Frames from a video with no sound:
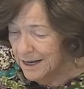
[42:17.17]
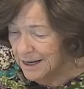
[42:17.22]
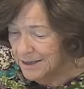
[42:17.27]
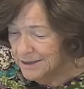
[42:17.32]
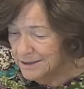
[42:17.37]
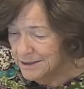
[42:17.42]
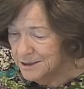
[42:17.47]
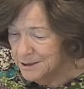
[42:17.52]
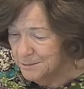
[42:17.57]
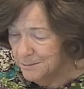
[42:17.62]

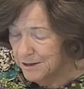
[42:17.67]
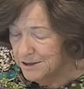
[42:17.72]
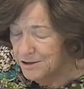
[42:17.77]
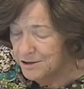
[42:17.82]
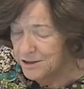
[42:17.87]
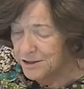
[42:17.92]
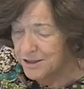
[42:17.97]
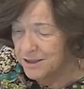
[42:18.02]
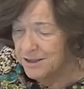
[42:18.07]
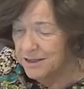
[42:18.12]

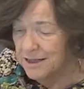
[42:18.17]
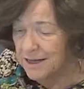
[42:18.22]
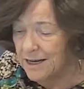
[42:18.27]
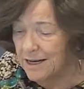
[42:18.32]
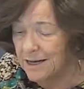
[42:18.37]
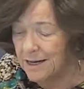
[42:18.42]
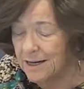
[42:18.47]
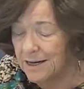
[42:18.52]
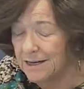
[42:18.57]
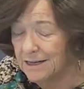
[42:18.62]
suspension,
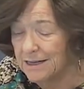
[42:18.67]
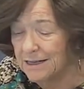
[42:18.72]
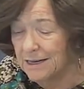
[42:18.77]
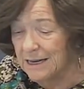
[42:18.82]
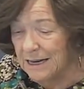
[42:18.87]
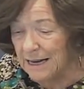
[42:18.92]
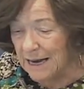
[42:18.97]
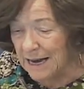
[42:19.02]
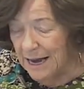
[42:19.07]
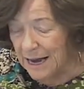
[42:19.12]
and
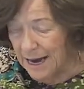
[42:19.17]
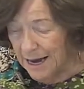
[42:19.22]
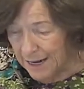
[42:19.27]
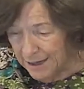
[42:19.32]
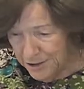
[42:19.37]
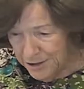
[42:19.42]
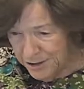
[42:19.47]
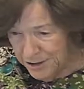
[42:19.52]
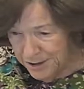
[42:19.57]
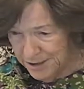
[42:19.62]

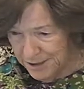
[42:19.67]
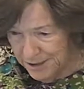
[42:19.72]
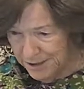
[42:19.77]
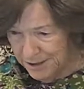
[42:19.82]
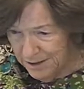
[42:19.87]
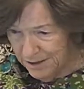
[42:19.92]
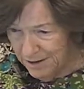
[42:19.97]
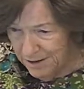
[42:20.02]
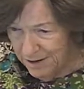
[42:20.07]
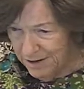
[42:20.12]
action
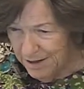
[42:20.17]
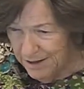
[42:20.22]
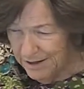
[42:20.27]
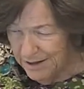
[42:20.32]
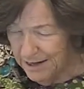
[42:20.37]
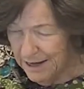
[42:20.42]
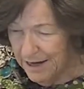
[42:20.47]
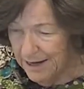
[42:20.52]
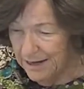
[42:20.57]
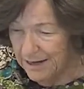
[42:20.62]

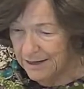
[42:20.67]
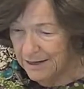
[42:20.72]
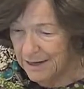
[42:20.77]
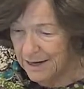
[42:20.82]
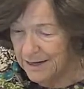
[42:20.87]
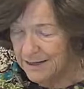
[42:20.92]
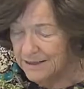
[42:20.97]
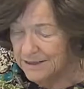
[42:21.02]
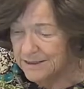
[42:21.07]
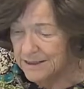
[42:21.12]
on
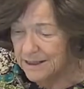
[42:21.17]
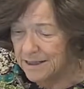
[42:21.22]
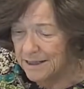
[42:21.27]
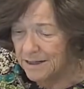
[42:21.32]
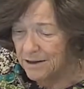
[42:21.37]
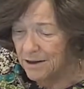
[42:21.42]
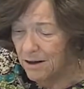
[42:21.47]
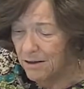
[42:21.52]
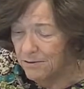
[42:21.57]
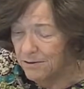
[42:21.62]

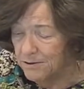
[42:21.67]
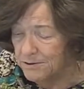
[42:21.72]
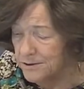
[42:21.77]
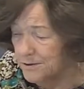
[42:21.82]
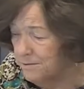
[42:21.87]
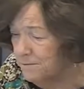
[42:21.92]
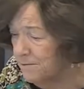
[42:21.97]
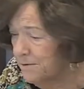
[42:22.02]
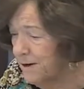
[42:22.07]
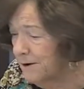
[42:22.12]
A19. All those
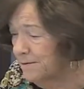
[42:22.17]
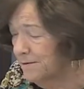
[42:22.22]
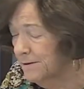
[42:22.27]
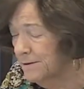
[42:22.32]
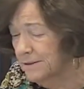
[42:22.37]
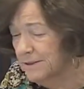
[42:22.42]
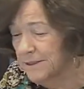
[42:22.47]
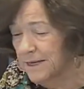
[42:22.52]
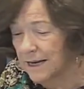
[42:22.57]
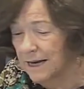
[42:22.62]
in favor,
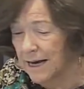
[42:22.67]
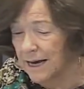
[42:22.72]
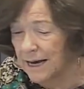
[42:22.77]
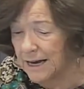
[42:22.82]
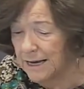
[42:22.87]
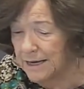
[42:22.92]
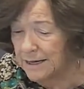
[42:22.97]
say aye.